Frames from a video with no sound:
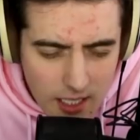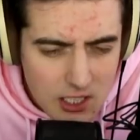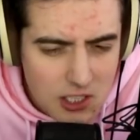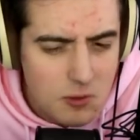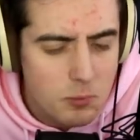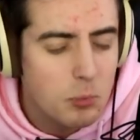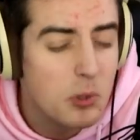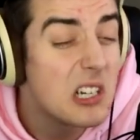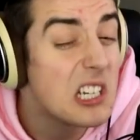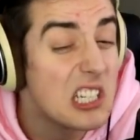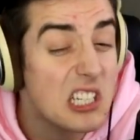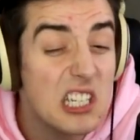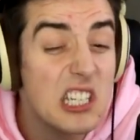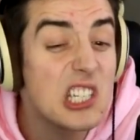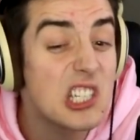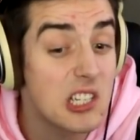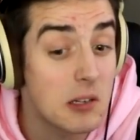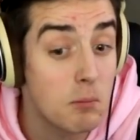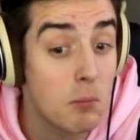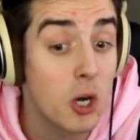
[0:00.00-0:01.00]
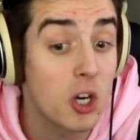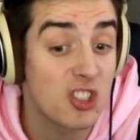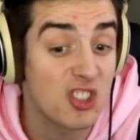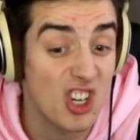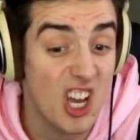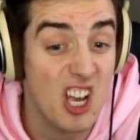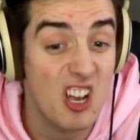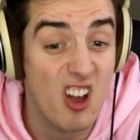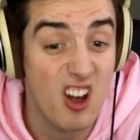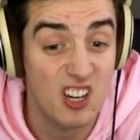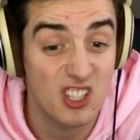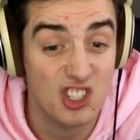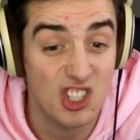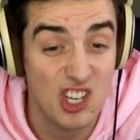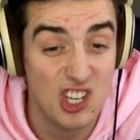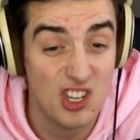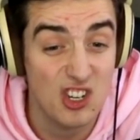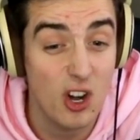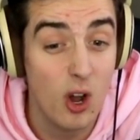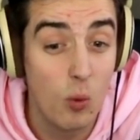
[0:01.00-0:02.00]
That's some pretty decent merch, I gotta say.
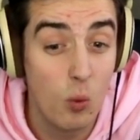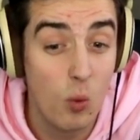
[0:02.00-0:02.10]
You know